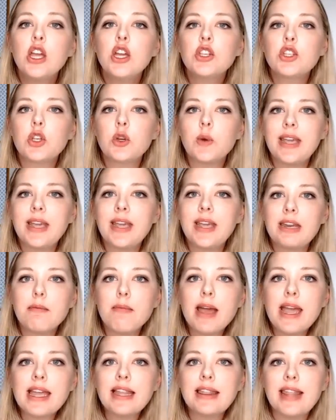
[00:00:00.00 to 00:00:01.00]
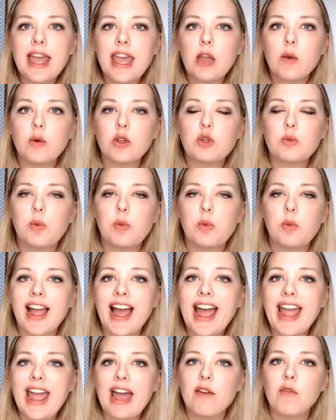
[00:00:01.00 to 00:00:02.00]
So in my language block,
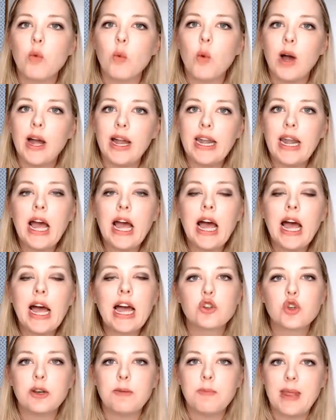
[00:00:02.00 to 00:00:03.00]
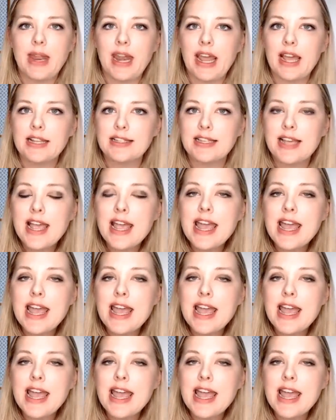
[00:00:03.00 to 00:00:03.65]
I have 100 minutes.